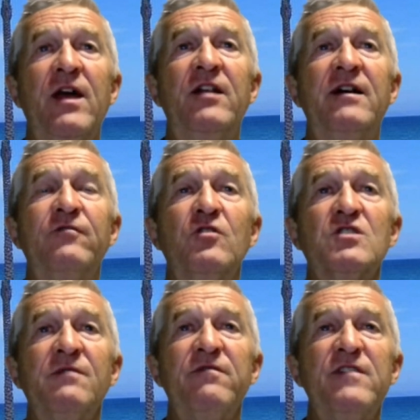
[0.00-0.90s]
and I've got
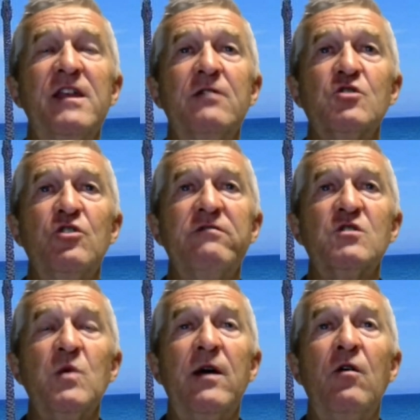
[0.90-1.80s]
some videos on there as
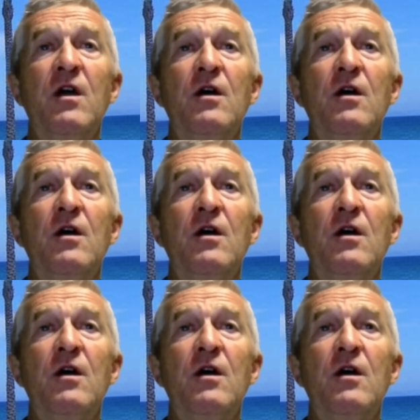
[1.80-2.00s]
well